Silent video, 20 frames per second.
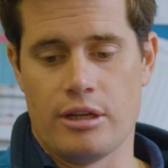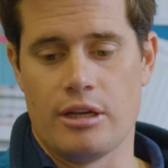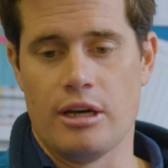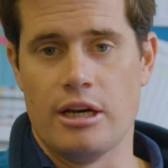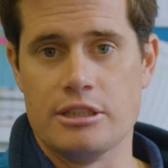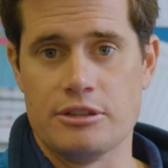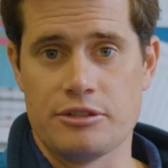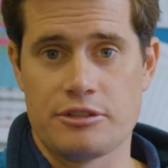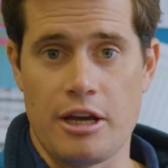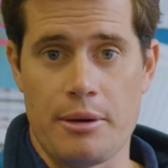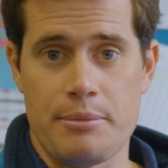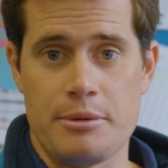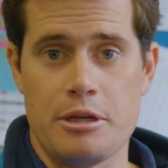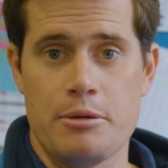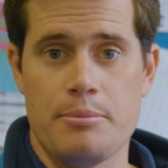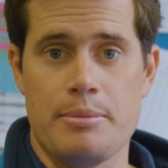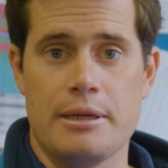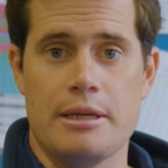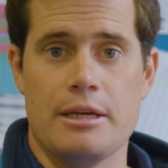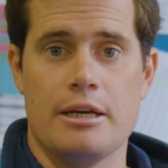guys have come in a
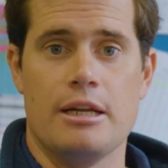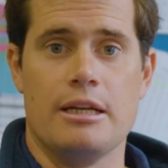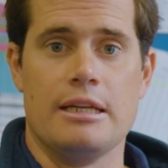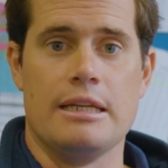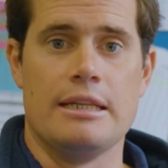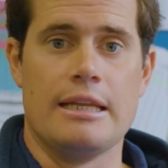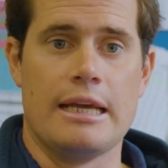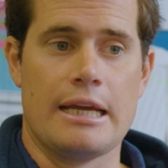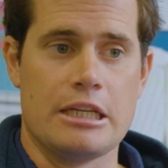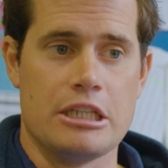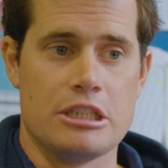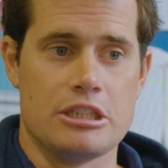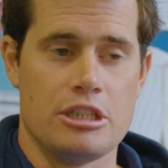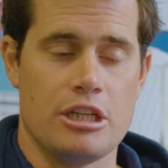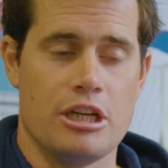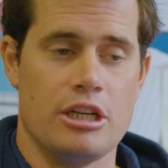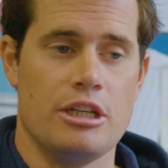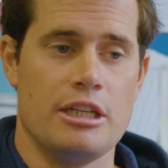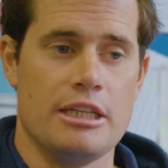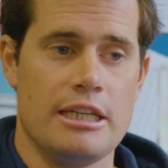bit early. They're going to turn the